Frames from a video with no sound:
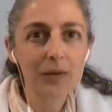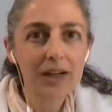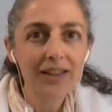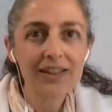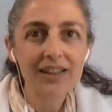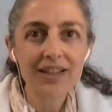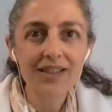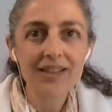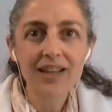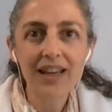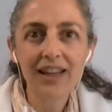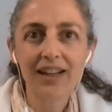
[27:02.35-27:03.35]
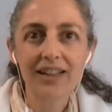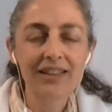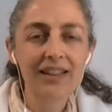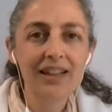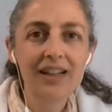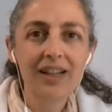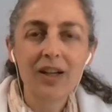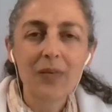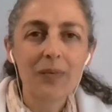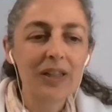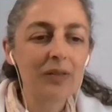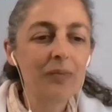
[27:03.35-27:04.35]
Why did I say that?
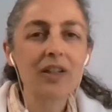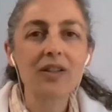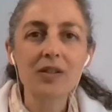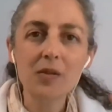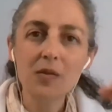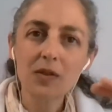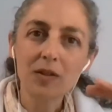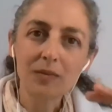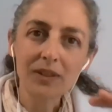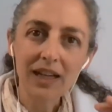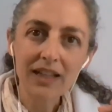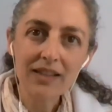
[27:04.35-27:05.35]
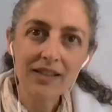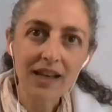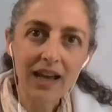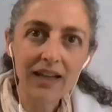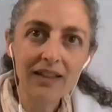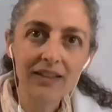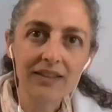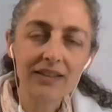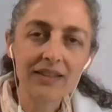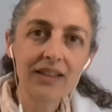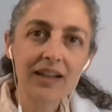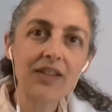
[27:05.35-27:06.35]
But because from that
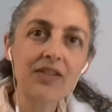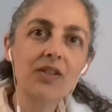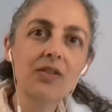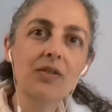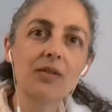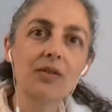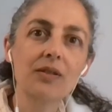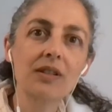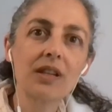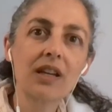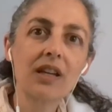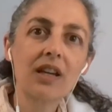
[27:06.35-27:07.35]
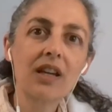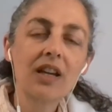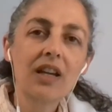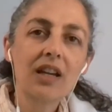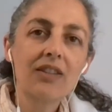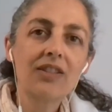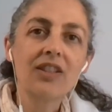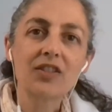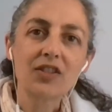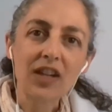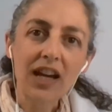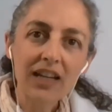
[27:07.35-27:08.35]
silent attitude,
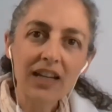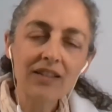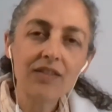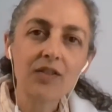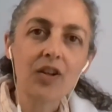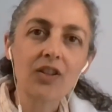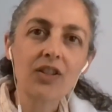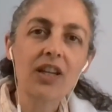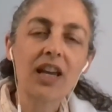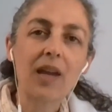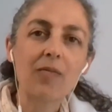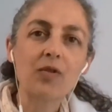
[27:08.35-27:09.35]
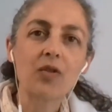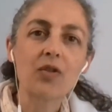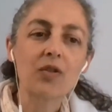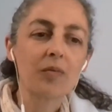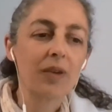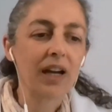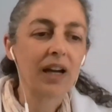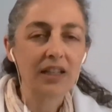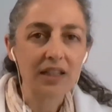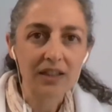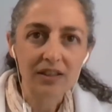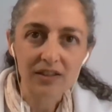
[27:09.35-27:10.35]
the right thought came to your
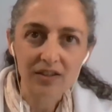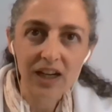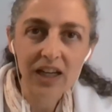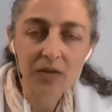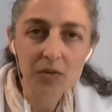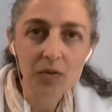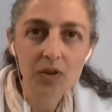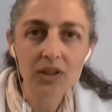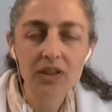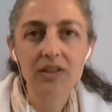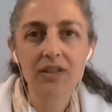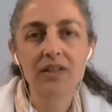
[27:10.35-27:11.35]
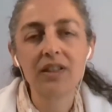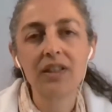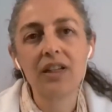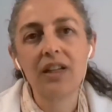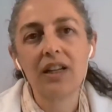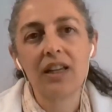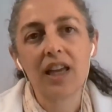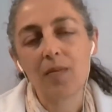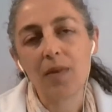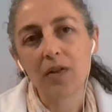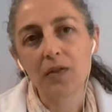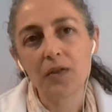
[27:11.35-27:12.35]
mind and the right word
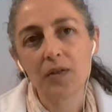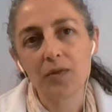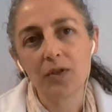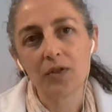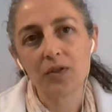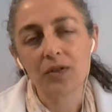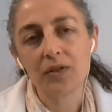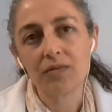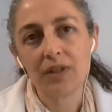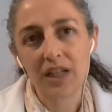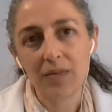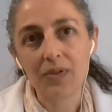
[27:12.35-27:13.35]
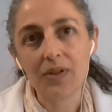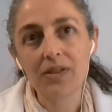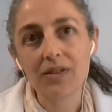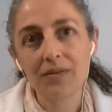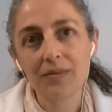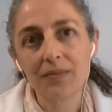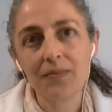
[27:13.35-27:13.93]
came out from your lips.